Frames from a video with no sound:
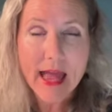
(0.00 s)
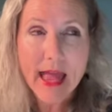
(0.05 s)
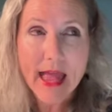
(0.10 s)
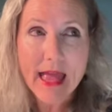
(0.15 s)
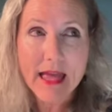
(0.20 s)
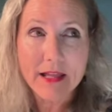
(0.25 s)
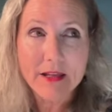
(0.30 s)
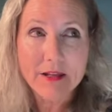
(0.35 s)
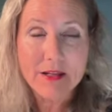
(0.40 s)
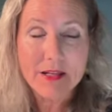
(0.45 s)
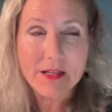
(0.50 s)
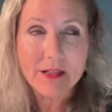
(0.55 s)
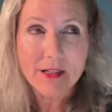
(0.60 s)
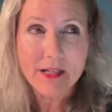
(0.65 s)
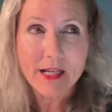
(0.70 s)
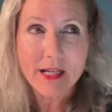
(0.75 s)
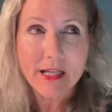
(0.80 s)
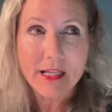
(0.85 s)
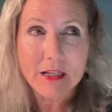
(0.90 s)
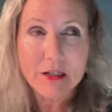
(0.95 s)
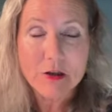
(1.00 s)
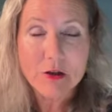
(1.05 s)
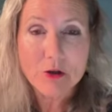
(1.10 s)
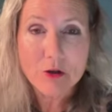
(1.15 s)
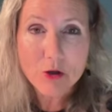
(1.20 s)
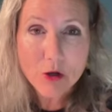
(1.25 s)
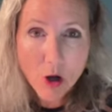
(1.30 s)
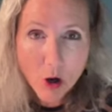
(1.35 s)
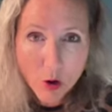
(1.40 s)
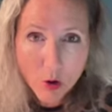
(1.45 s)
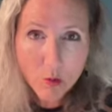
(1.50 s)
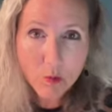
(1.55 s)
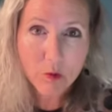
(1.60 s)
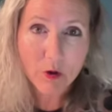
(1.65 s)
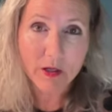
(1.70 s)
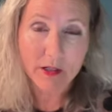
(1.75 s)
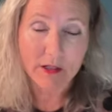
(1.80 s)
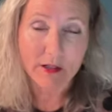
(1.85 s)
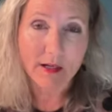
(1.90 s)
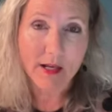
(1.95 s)
And no
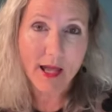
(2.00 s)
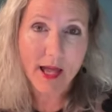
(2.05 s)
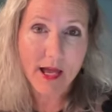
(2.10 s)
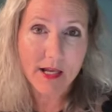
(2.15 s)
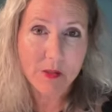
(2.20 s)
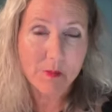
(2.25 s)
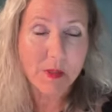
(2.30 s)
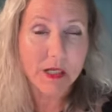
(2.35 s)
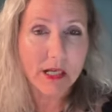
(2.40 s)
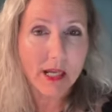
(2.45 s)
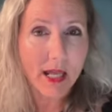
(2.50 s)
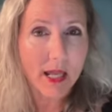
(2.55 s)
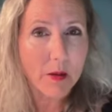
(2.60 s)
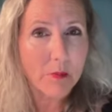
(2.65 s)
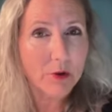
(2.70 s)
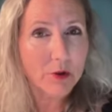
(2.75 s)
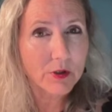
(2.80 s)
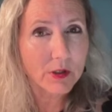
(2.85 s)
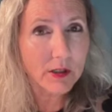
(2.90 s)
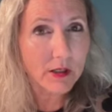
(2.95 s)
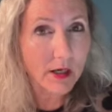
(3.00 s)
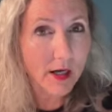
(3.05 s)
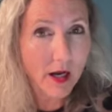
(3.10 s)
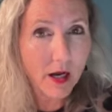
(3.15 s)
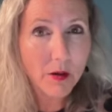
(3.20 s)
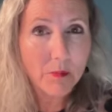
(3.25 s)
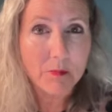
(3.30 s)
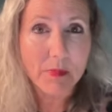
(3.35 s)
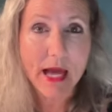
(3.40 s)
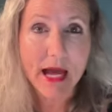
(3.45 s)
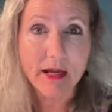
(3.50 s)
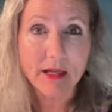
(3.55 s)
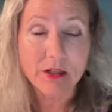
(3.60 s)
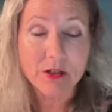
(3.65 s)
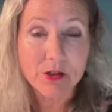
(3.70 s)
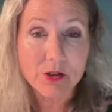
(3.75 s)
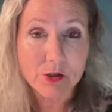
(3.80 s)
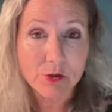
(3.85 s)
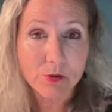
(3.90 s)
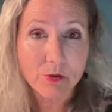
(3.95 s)
one has been able to come back
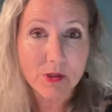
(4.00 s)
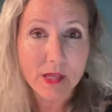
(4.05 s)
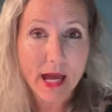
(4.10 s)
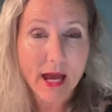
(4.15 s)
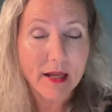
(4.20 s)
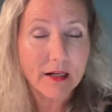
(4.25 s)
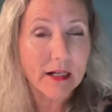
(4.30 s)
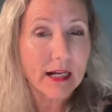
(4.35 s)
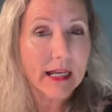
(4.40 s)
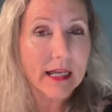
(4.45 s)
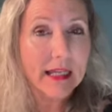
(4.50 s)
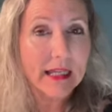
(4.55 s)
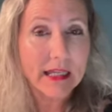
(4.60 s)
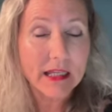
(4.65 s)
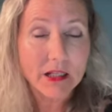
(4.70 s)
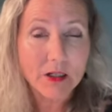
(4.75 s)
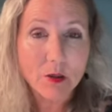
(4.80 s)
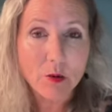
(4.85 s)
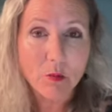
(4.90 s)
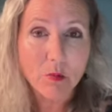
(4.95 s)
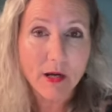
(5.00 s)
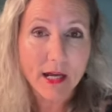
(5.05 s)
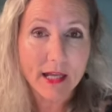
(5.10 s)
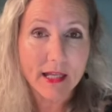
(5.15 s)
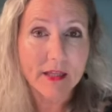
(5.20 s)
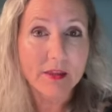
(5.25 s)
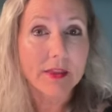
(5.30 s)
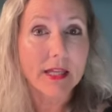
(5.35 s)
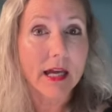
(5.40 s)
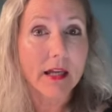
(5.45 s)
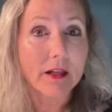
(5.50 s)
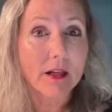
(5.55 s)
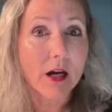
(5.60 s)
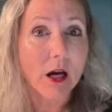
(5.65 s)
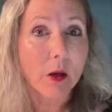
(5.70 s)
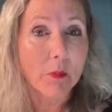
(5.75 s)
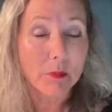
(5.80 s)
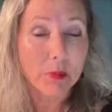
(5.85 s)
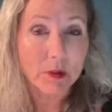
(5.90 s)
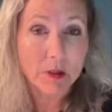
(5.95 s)
and do that in a way that
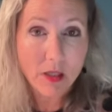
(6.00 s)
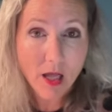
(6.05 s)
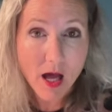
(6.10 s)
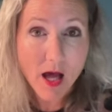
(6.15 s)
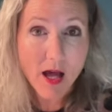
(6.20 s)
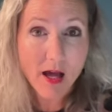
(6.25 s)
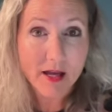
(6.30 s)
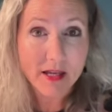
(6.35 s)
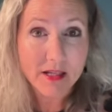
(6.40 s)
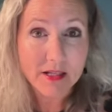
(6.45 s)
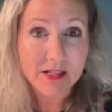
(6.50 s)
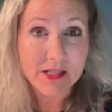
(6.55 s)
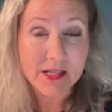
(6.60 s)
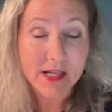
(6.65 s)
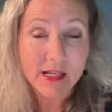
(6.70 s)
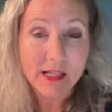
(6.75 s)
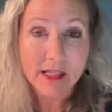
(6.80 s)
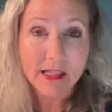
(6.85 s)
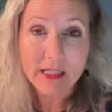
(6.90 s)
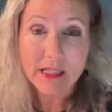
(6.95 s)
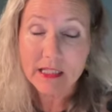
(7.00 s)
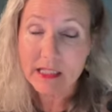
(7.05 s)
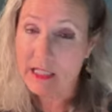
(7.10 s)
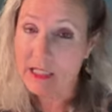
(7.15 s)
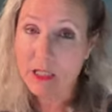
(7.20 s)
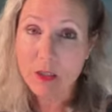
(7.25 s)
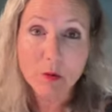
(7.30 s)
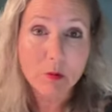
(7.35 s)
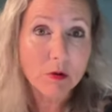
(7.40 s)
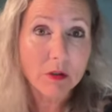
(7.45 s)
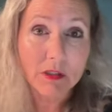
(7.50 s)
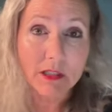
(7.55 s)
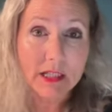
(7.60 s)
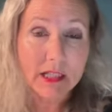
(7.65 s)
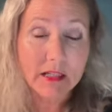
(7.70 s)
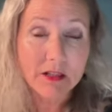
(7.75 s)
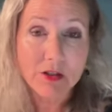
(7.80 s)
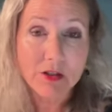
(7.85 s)
applies equally